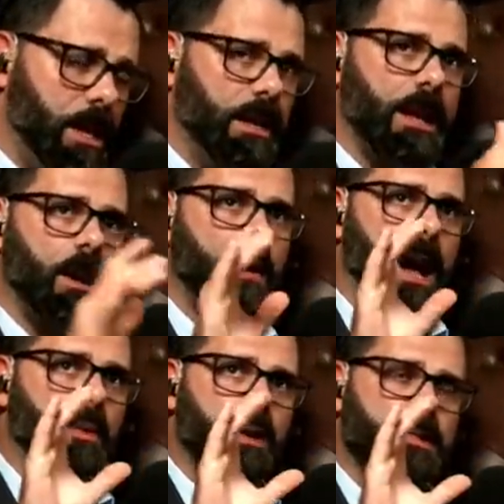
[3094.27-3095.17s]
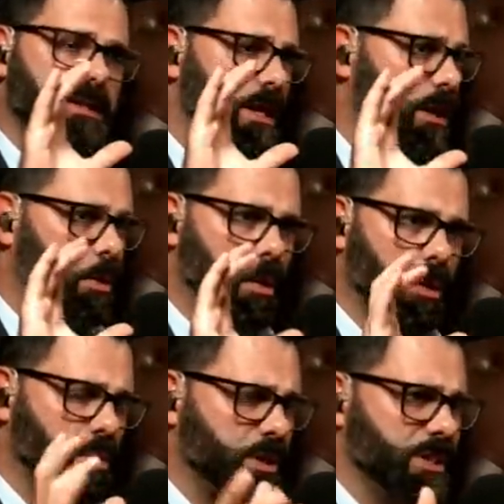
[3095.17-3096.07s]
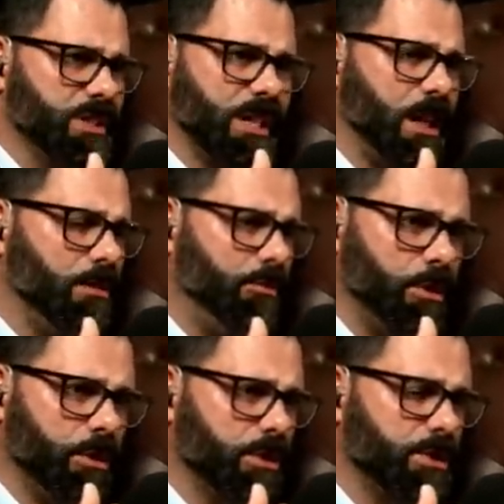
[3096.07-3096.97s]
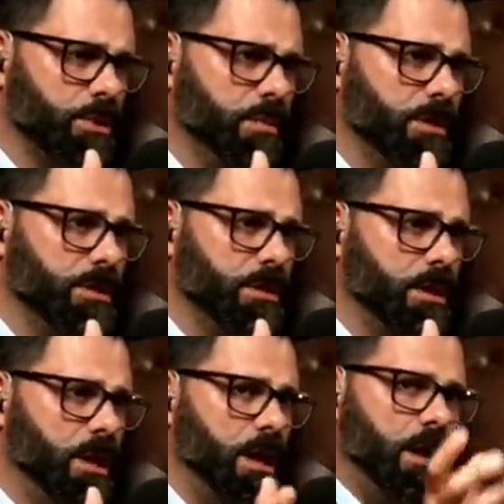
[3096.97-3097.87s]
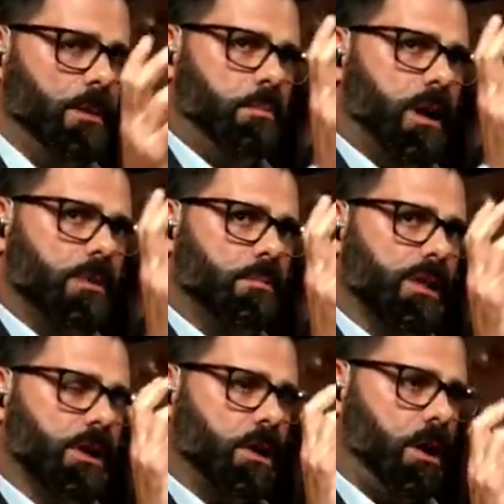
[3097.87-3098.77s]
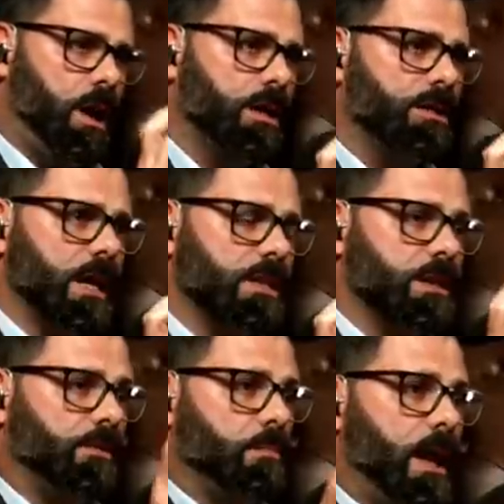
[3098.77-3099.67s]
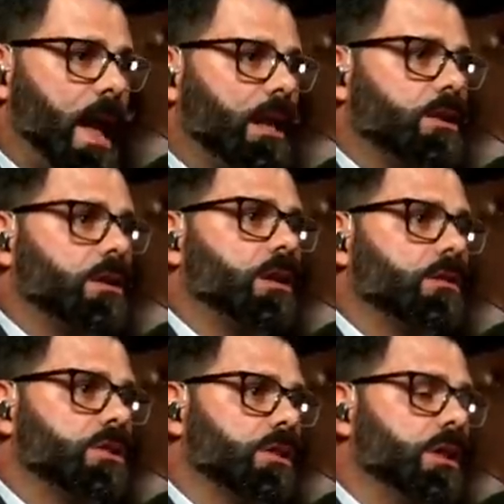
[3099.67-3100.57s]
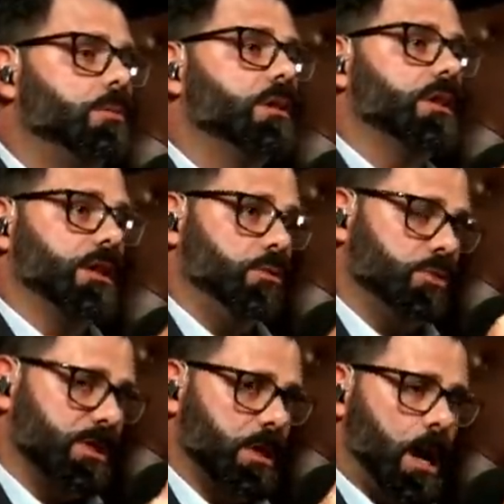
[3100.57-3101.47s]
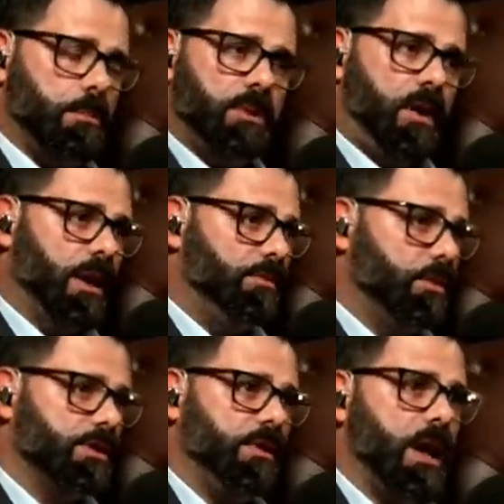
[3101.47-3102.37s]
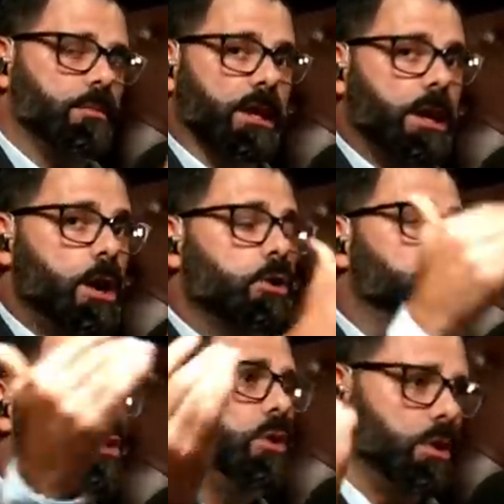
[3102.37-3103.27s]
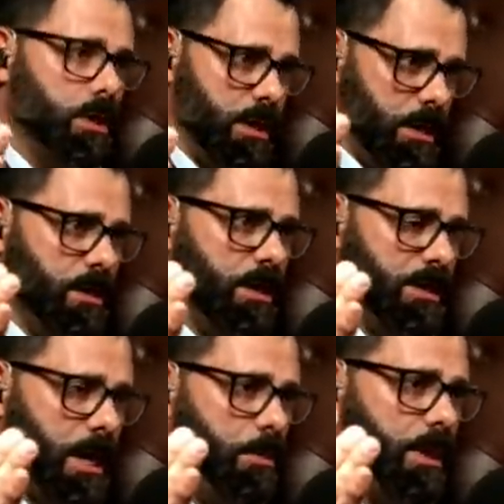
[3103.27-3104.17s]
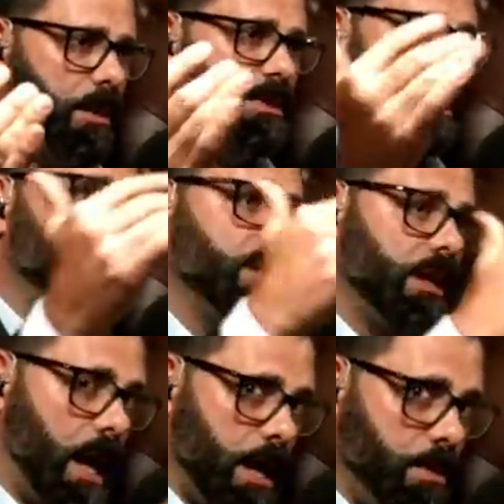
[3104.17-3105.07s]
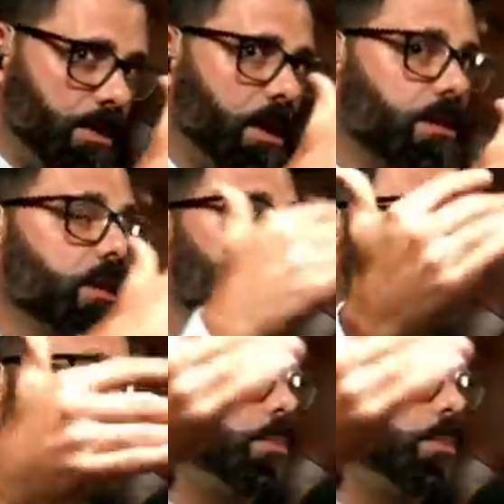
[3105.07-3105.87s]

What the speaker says: Now, I wasn't saying all Christians in California are stupid, but the context of a man deliberately who's not providing for his family could, in the example that I was giving, hypothetically could